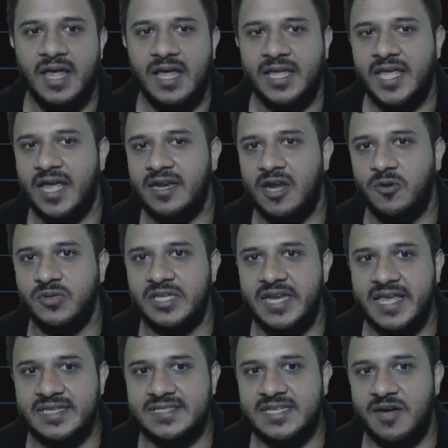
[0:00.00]
Okay. Now the
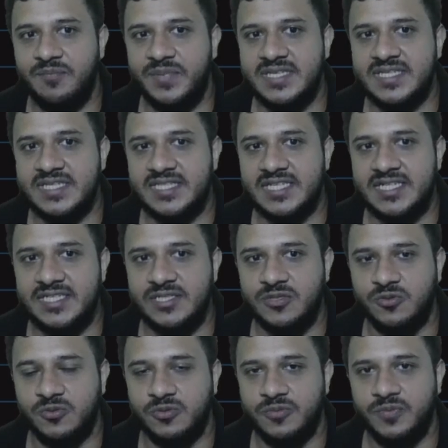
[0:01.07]
next number is a
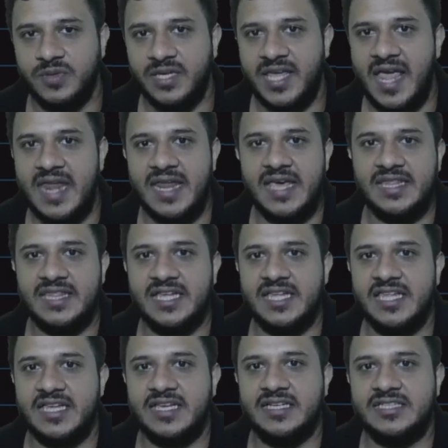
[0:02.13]
32. Can I
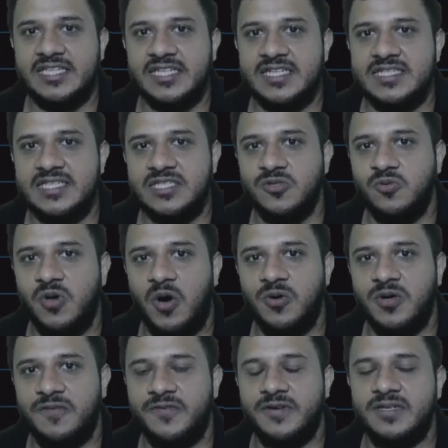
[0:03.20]
take a 32
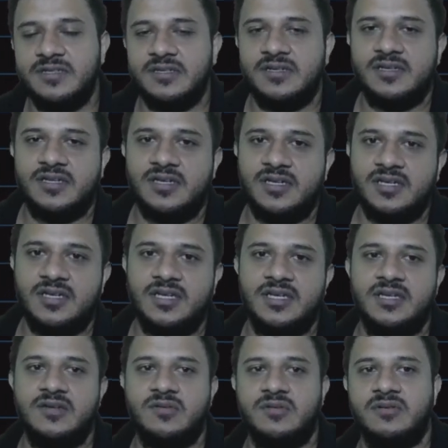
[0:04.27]
out of
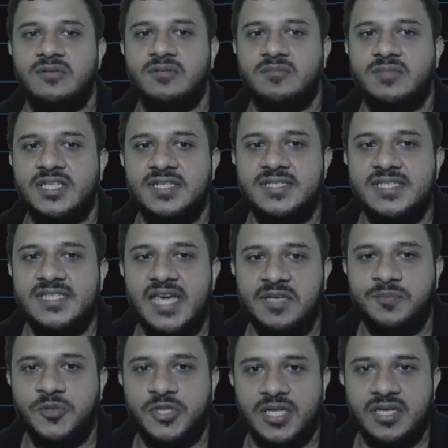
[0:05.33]
a
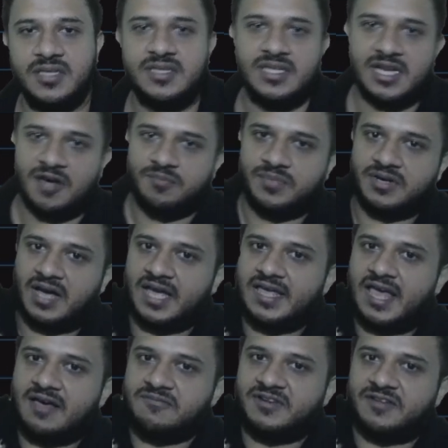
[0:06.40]
38, Pudhe? The number I
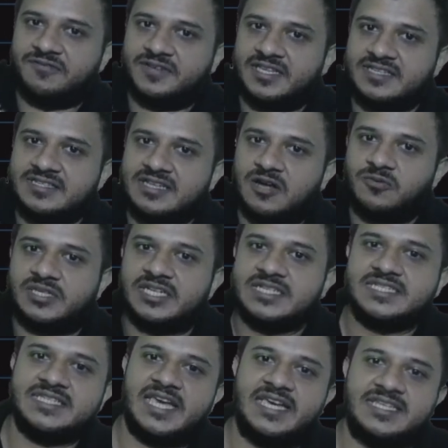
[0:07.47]
have left is now
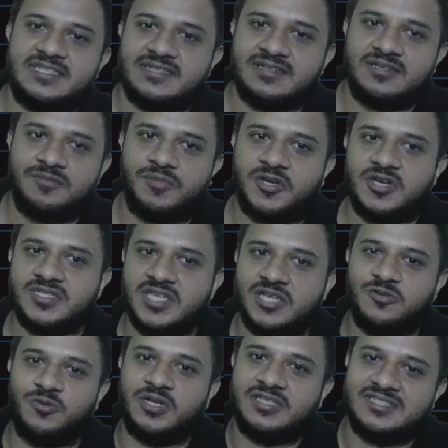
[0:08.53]
38 because I
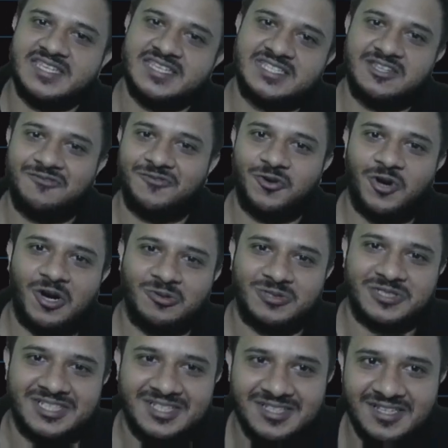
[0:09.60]
took a 64
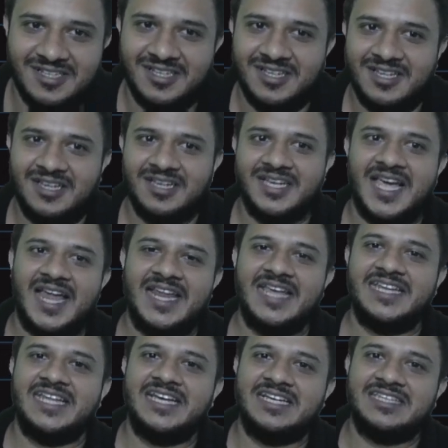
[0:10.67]
out. Can
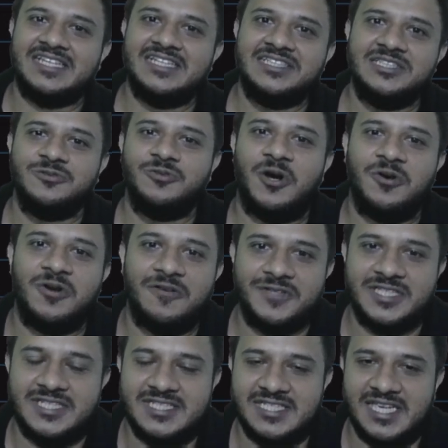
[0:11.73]
I take a 32 out of a
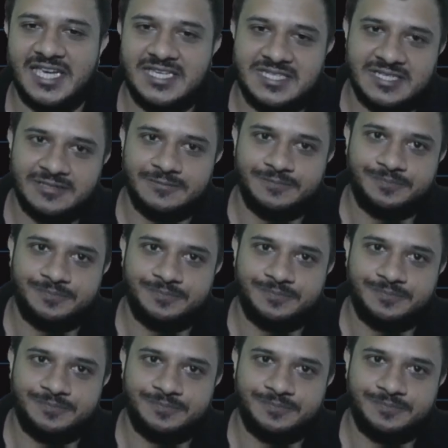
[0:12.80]
38?